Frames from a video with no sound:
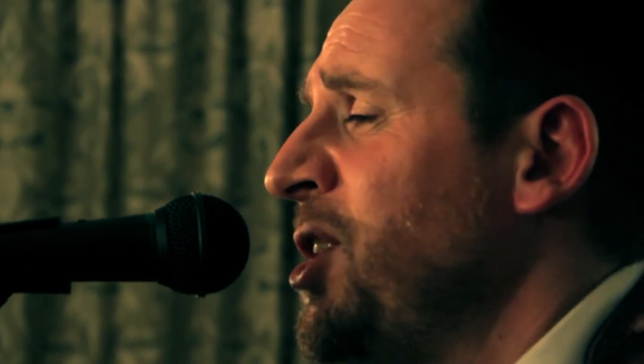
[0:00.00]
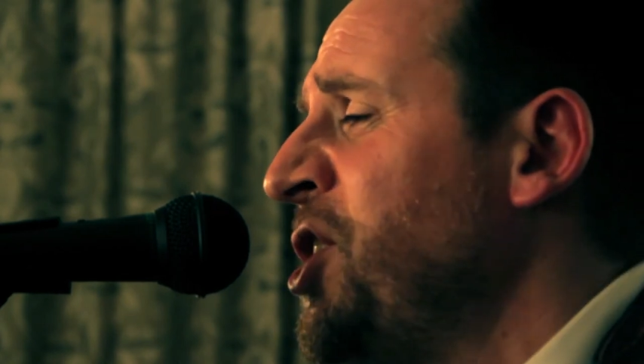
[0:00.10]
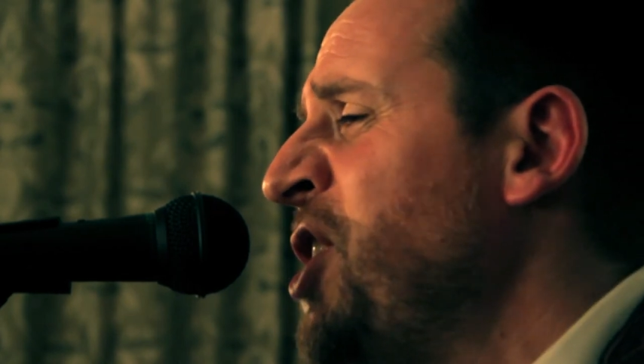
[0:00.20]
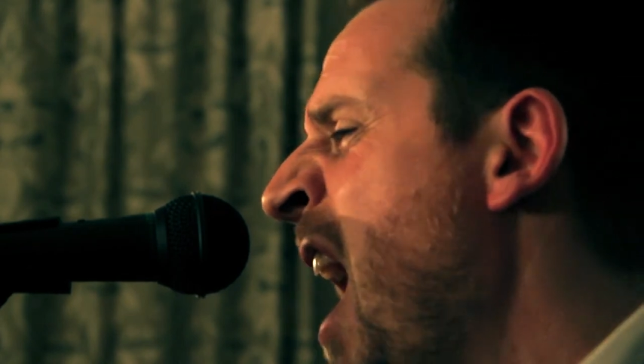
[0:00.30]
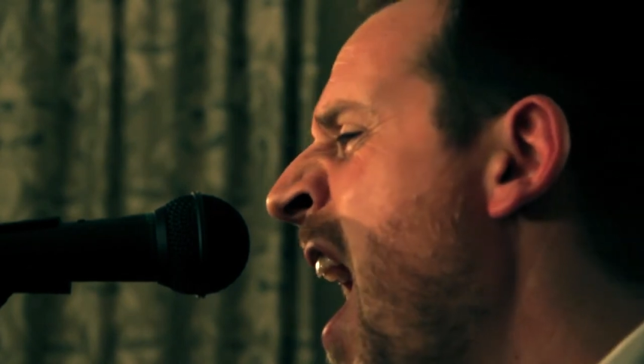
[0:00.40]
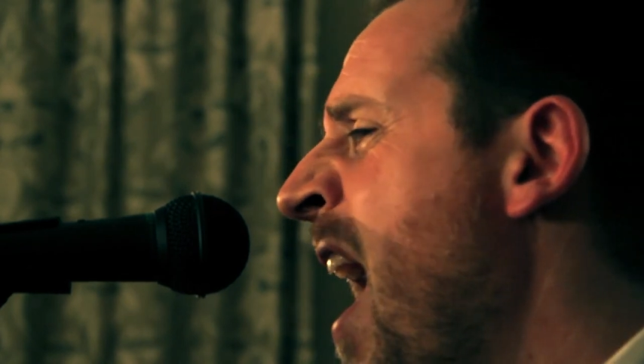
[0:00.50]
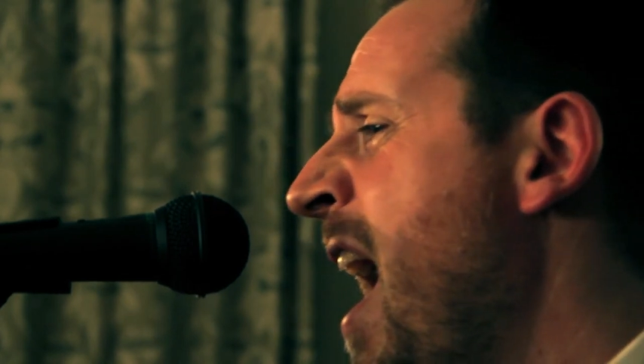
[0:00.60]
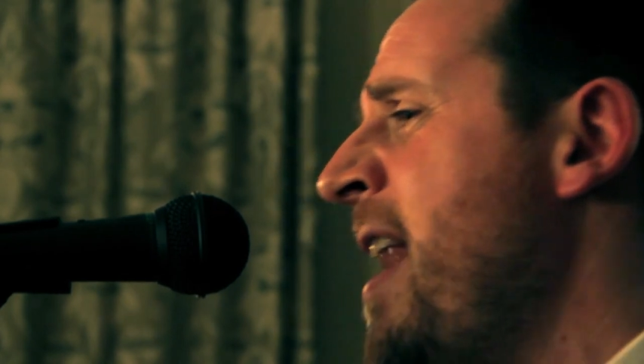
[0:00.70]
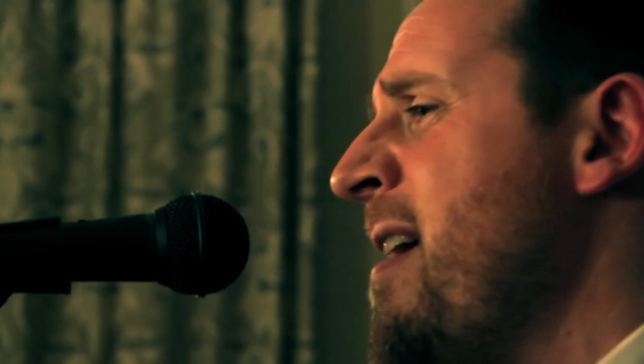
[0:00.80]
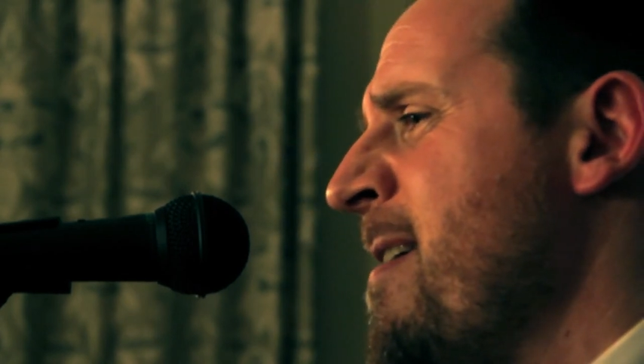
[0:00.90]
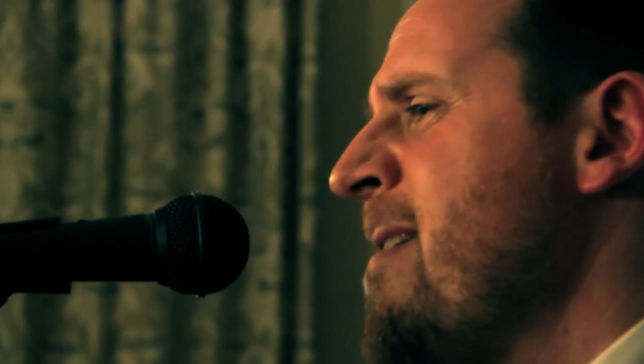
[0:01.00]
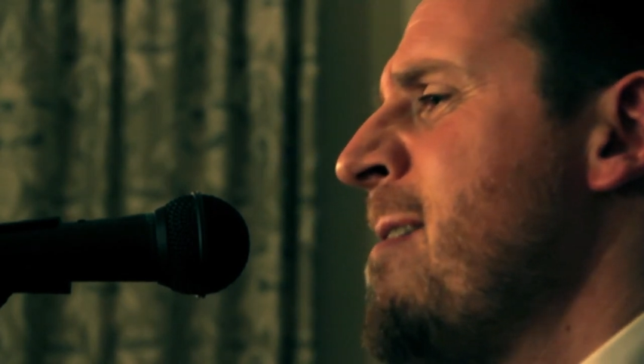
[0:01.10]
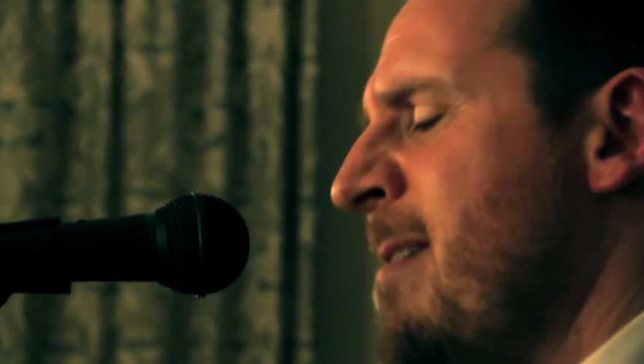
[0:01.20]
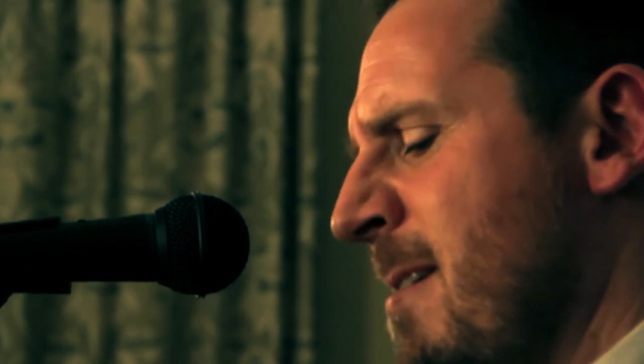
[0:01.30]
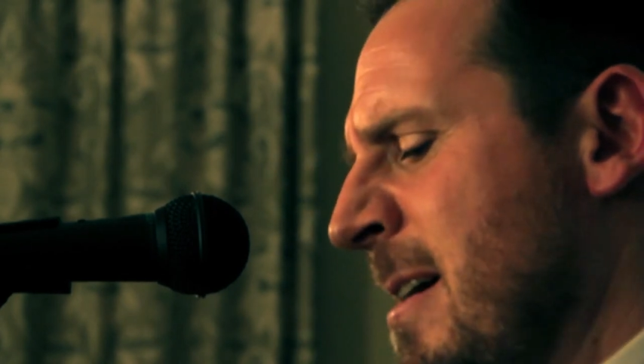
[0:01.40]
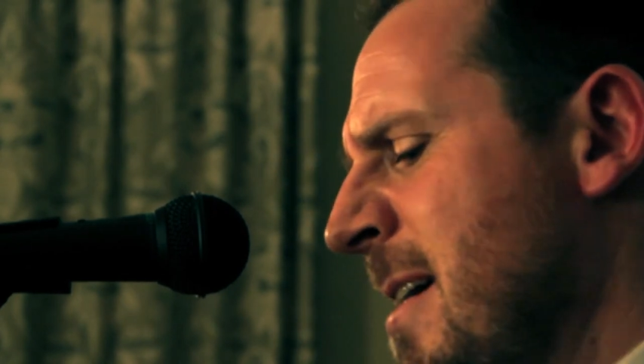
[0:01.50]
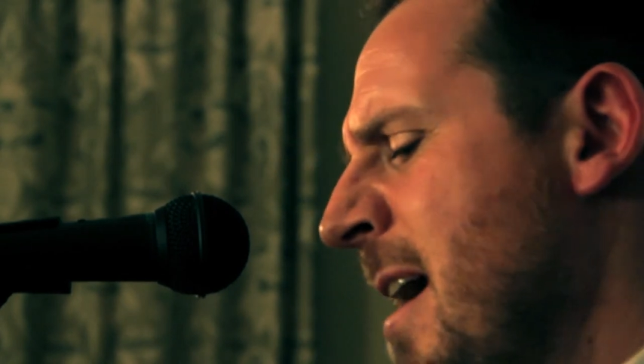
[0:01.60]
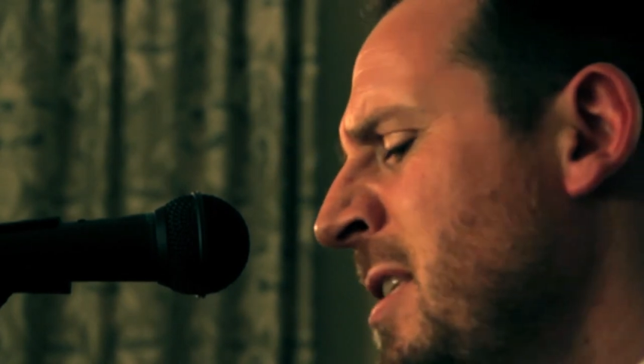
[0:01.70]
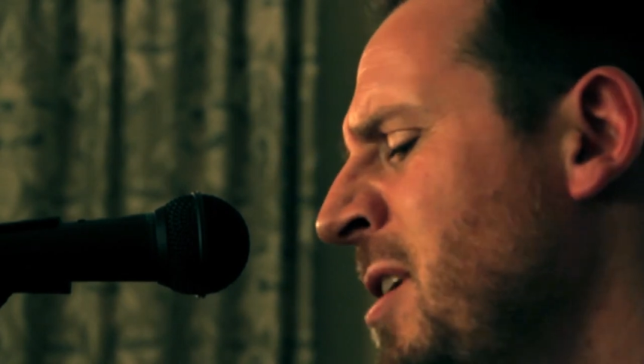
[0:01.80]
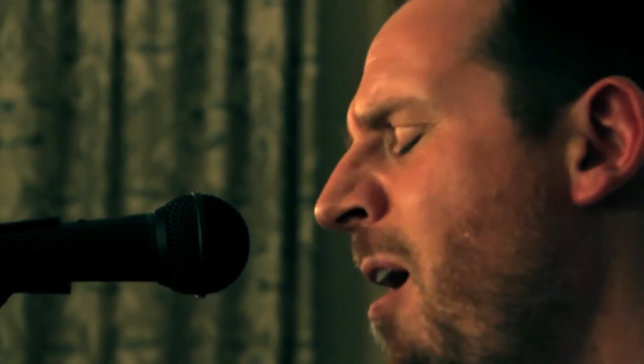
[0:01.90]
to shine
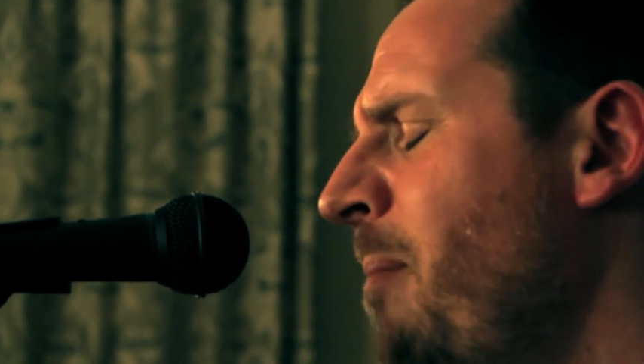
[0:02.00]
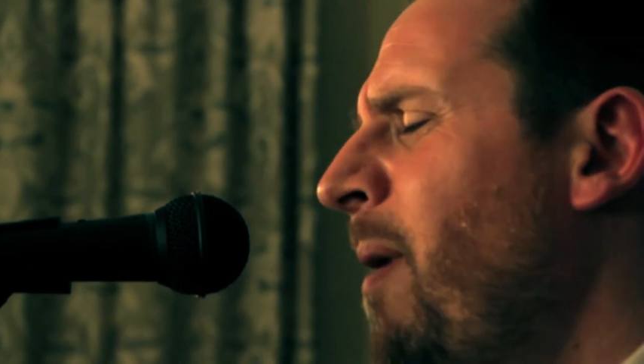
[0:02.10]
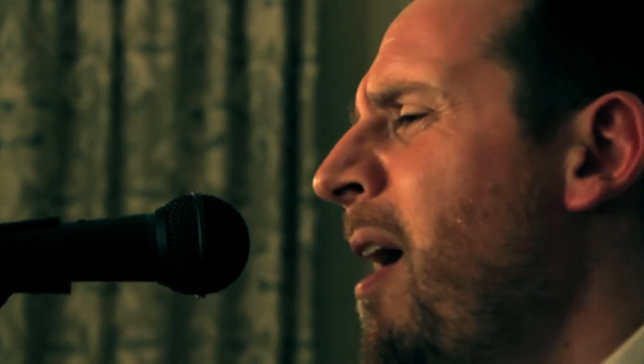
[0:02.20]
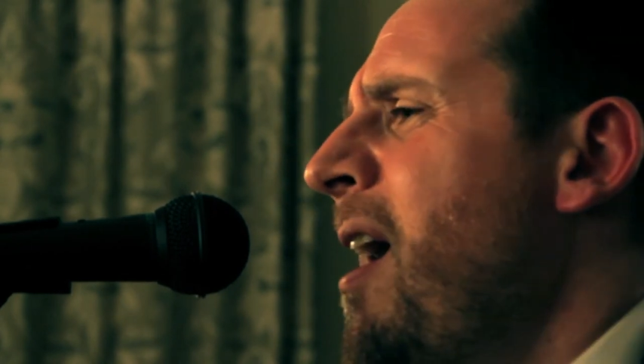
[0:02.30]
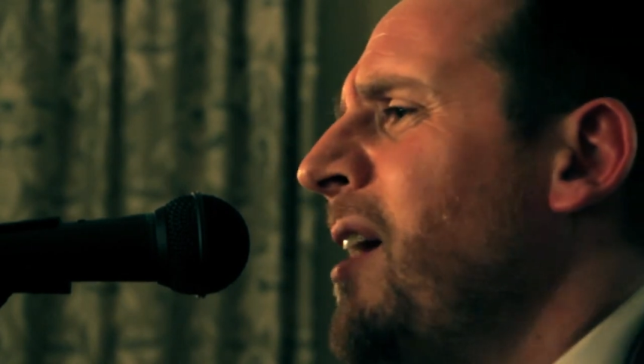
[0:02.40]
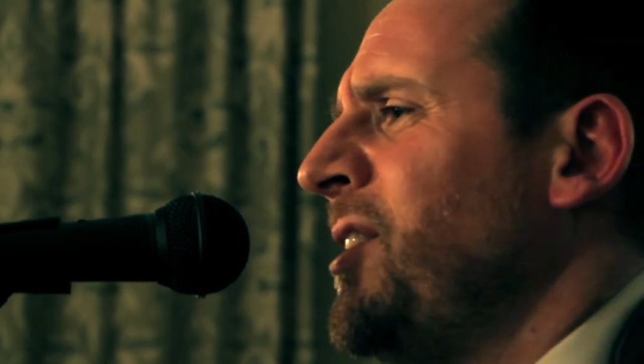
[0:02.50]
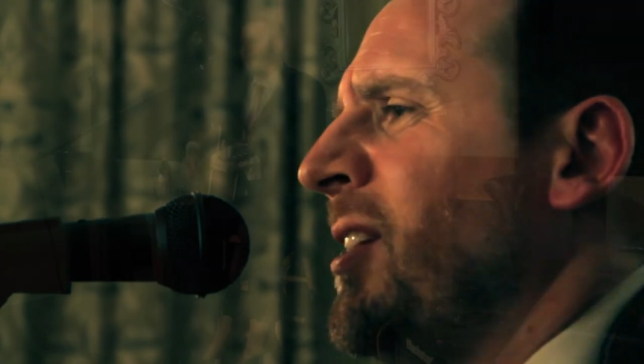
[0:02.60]
in your blush.